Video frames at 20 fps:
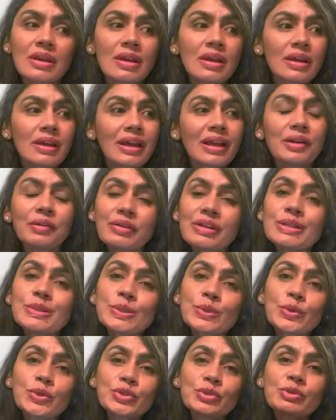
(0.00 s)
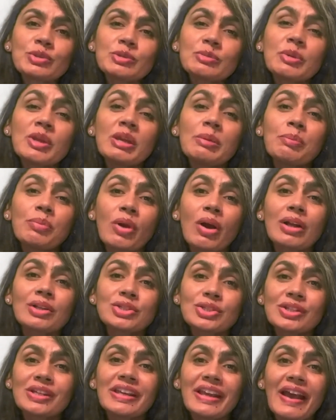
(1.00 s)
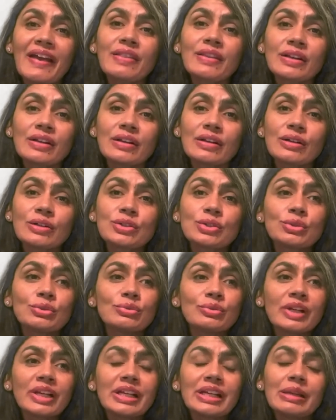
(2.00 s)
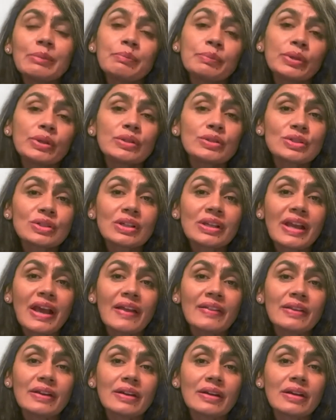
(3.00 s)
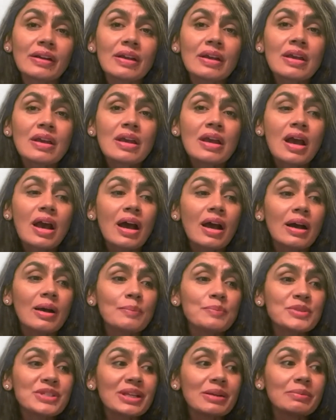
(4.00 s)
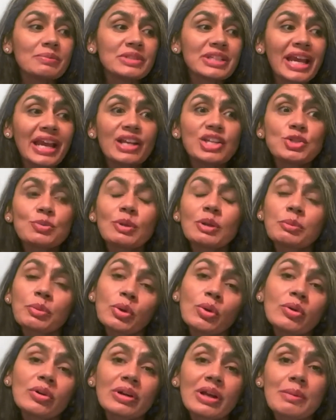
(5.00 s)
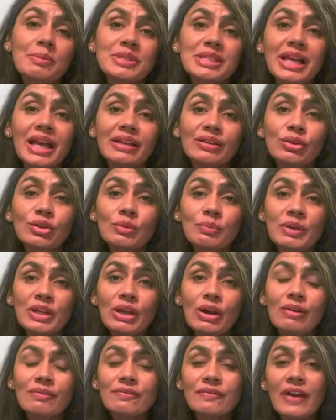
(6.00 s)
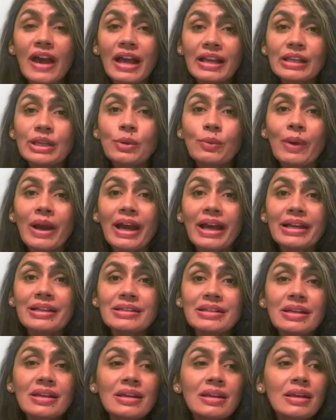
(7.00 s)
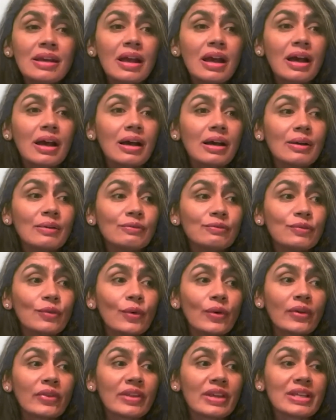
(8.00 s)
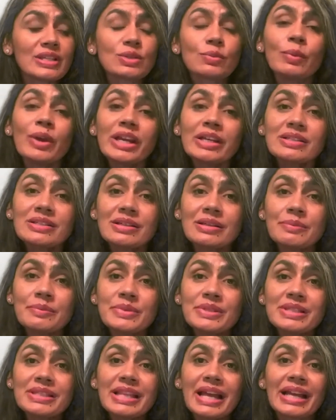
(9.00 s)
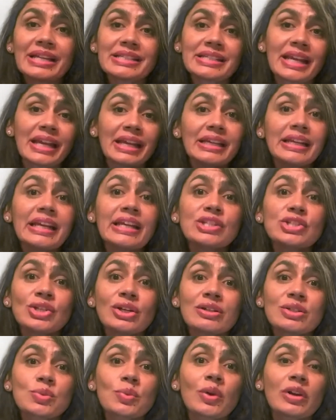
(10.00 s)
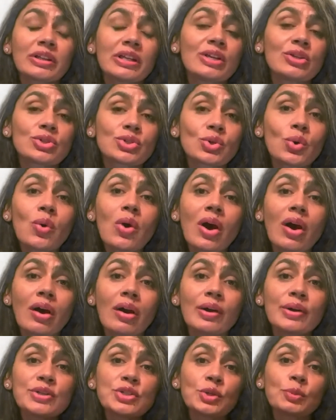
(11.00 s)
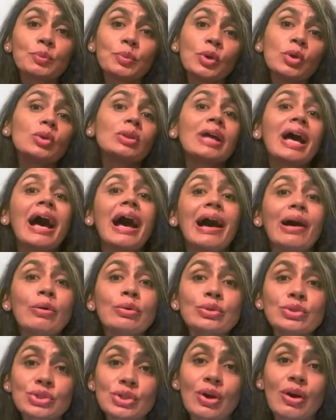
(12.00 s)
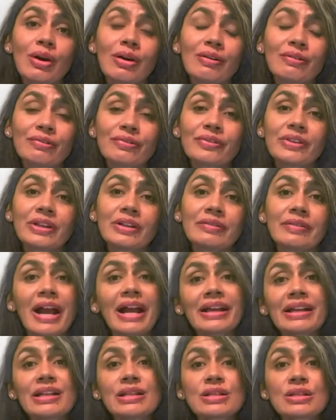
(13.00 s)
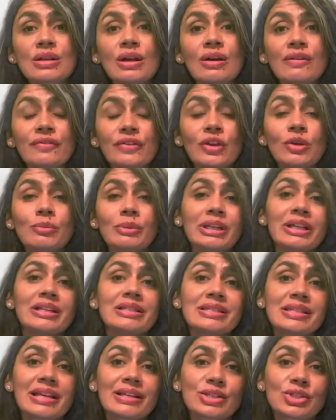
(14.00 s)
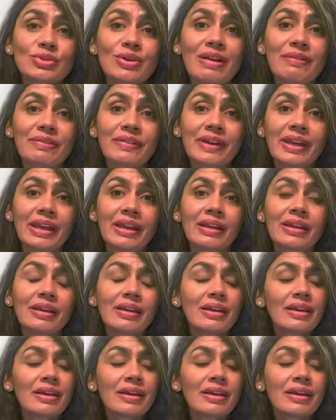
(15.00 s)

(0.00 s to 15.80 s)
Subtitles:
Can resources be brought together to really put together some tangible programs that could be of value add for these victims that Telesia is working so hard to pull out of the rackets of human and sex trafficking?